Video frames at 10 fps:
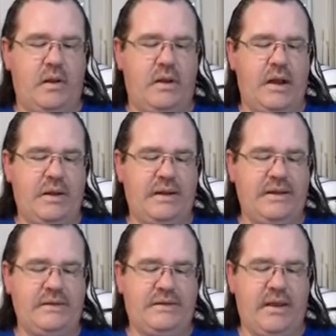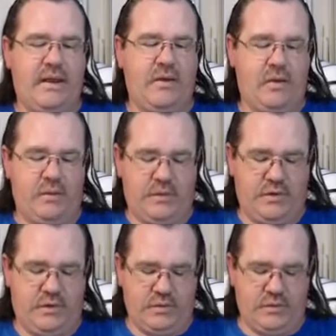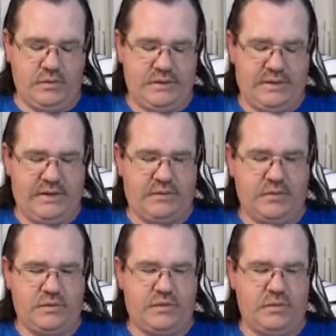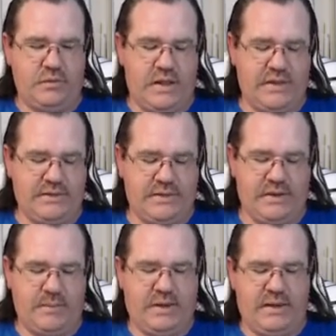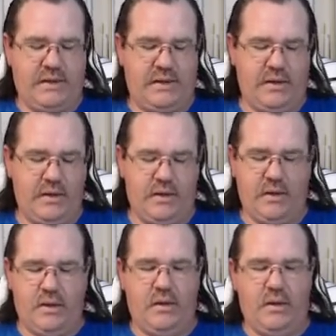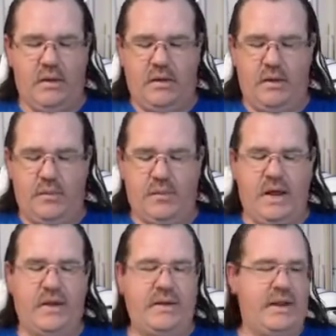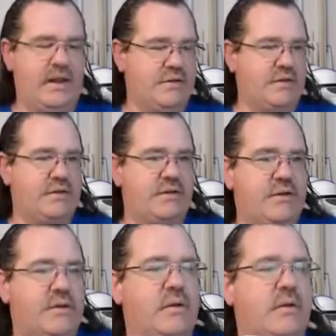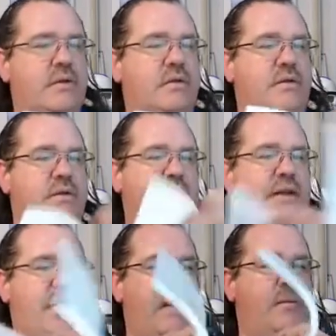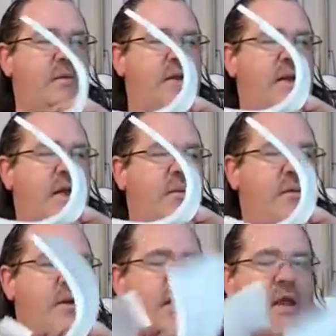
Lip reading: Now on the inside, all I'm going to do is take those 2 lines that I made on the edges, just like that one and that one,